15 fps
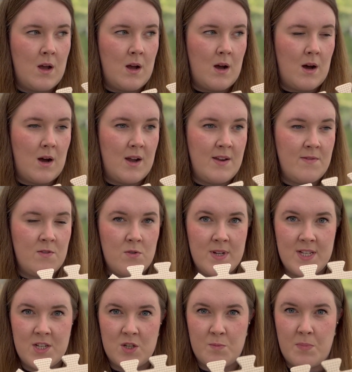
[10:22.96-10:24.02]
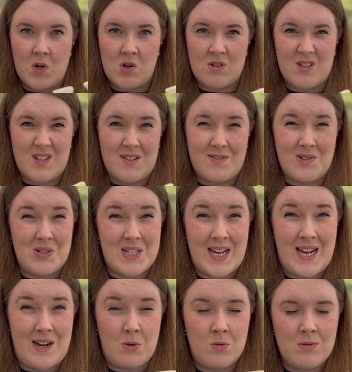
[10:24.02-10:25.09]
I've always just blocked stuff on
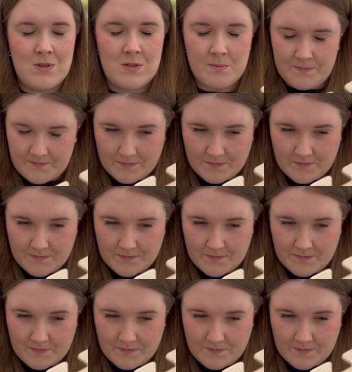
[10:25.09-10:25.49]
towels,